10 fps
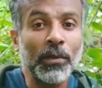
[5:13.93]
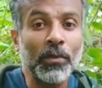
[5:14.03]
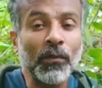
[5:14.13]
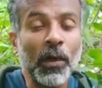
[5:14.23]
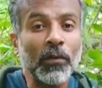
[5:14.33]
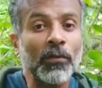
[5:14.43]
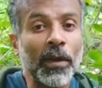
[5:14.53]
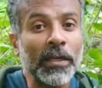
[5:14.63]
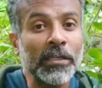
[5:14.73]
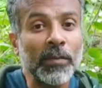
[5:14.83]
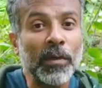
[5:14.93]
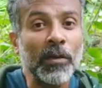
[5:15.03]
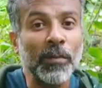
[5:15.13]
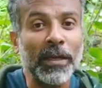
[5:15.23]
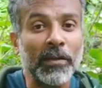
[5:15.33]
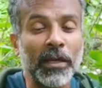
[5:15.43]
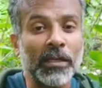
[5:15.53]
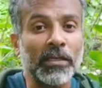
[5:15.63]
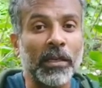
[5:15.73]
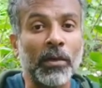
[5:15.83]
You've got to find similar
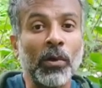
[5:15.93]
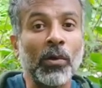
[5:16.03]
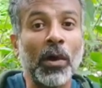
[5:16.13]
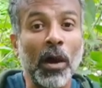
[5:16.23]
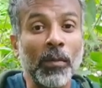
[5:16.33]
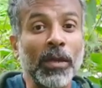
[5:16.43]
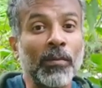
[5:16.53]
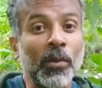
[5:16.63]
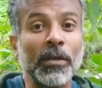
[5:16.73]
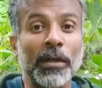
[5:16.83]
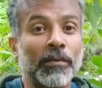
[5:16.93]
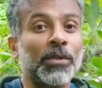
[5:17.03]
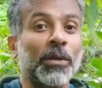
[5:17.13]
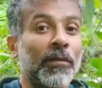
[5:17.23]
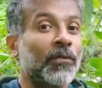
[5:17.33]
metrics and know how many more times do you have